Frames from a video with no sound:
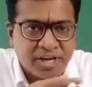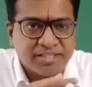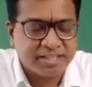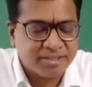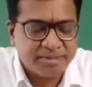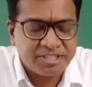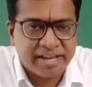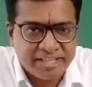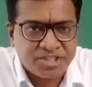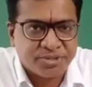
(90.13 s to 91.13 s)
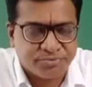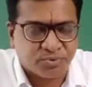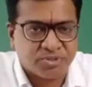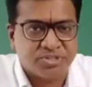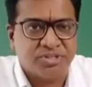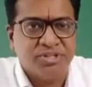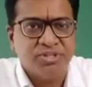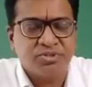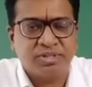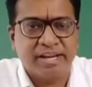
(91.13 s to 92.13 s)
exhibits lines of force.
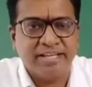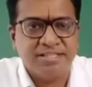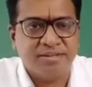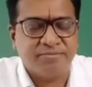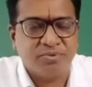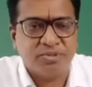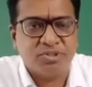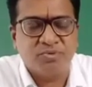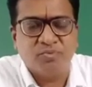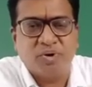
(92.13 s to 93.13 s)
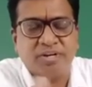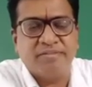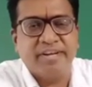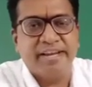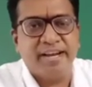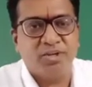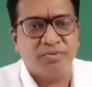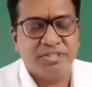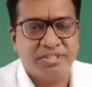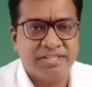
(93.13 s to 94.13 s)
So the lines of force, whatever area to
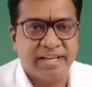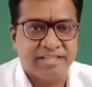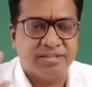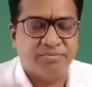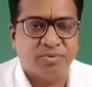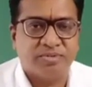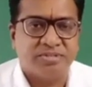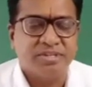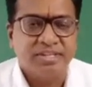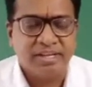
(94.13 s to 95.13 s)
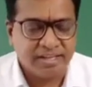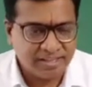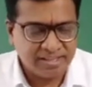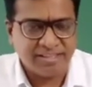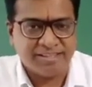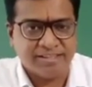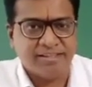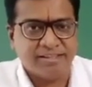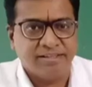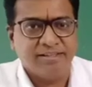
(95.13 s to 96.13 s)
which these lines of force
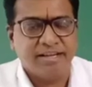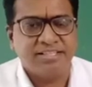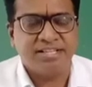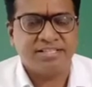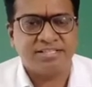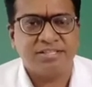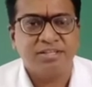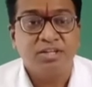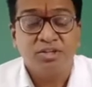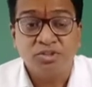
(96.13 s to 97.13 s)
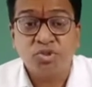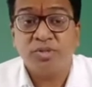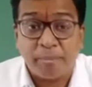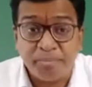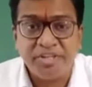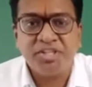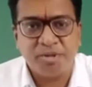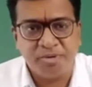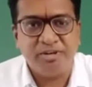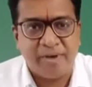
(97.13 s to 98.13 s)
exist, to the
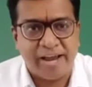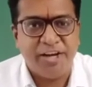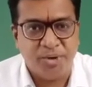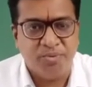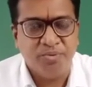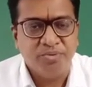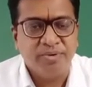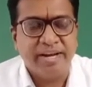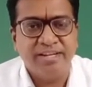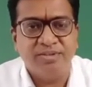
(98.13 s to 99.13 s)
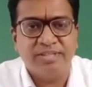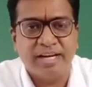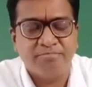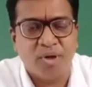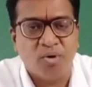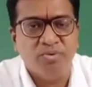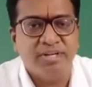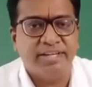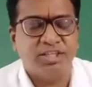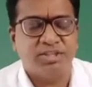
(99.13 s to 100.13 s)
appreciable value, right? Now that
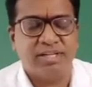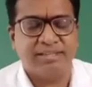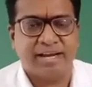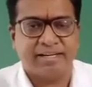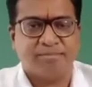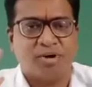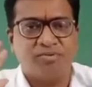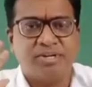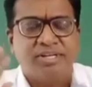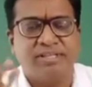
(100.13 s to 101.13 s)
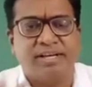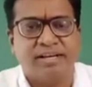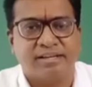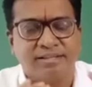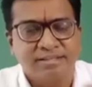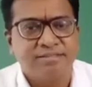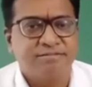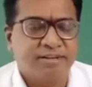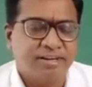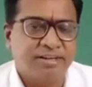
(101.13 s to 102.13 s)
boundary, till that boundary,
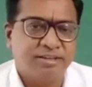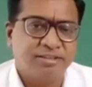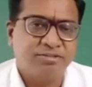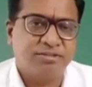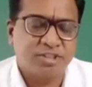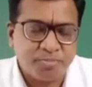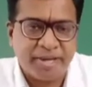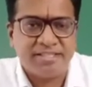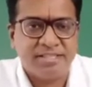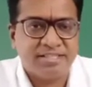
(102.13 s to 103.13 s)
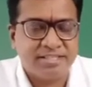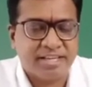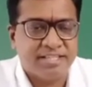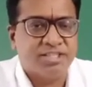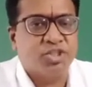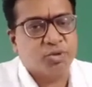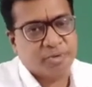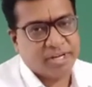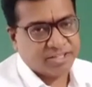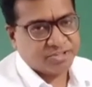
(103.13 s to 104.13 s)
the space is considered to
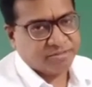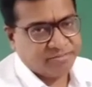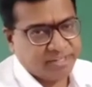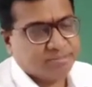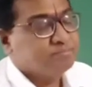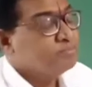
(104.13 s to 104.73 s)
be electric field.